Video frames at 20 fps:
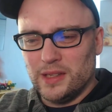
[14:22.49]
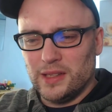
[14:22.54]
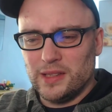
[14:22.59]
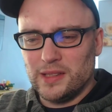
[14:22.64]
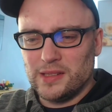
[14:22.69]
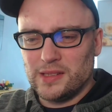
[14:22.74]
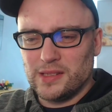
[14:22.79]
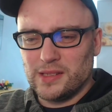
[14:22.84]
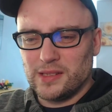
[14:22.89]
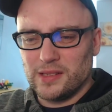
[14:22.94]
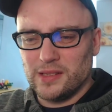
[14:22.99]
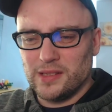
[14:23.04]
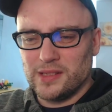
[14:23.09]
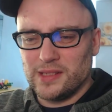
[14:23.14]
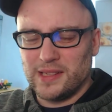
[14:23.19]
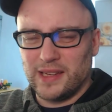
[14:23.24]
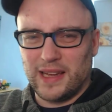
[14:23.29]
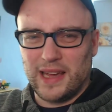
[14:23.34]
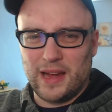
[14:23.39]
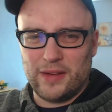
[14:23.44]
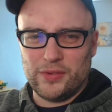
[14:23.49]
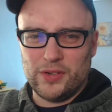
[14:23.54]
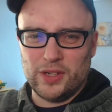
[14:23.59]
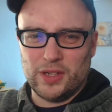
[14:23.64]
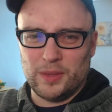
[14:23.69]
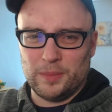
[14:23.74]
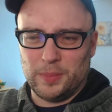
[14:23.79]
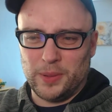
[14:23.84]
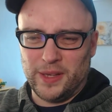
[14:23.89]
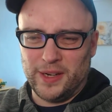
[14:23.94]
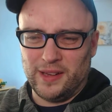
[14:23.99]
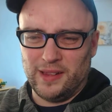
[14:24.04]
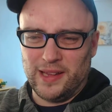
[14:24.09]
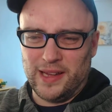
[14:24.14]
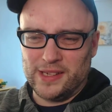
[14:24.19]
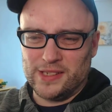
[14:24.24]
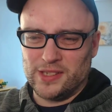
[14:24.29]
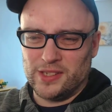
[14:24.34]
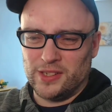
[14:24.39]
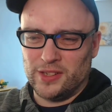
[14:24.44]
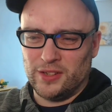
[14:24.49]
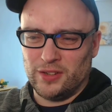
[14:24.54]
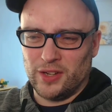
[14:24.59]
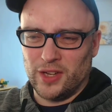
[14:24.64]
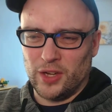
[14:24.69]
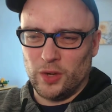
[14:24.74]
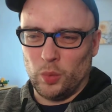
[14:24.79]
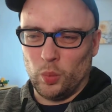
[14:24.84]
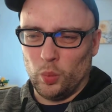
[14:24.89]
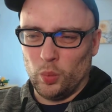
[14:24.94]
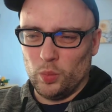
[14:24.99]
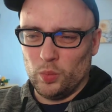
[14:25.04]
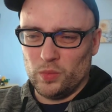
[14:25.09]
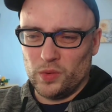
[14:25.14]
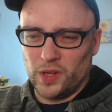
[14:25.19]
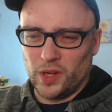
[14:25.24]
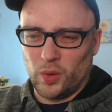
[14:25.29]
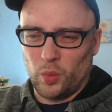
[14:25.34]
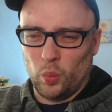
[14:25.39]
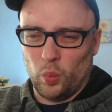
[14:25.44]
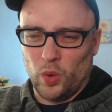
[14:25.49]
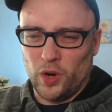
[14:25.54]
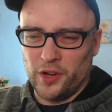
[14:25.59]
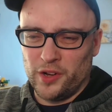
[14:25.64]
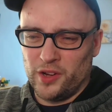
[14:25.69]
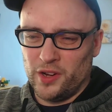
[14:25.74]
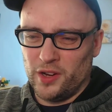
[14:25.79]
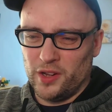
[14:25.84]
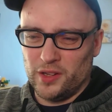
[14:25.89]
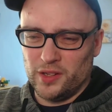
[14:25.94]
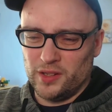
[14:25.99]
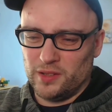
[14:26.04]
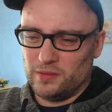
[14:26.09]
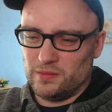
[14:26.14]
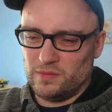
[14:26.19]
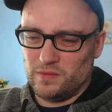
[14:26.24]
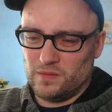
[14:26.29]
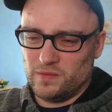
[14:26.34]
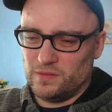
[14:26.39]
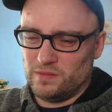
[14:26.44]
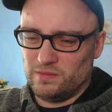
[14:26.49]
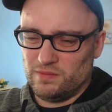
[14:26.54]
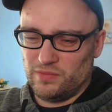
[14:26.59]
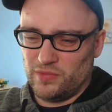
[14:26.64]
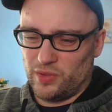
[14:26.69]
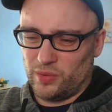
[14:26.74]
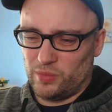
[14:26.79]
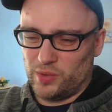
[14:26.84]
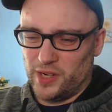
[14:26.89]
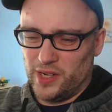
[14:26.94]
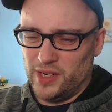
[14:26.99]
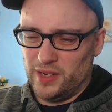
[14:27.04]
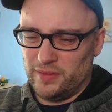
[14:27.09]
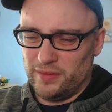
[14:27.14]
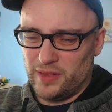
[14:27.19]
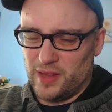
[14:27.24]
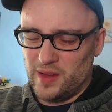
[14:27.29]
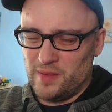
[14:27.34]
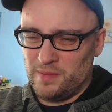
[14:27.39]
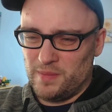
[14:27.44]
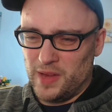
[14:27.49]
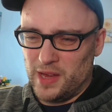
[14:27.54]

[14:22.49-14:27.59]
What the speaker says: It's like after you complete a lesson, you'll get like 1 to 3 of them.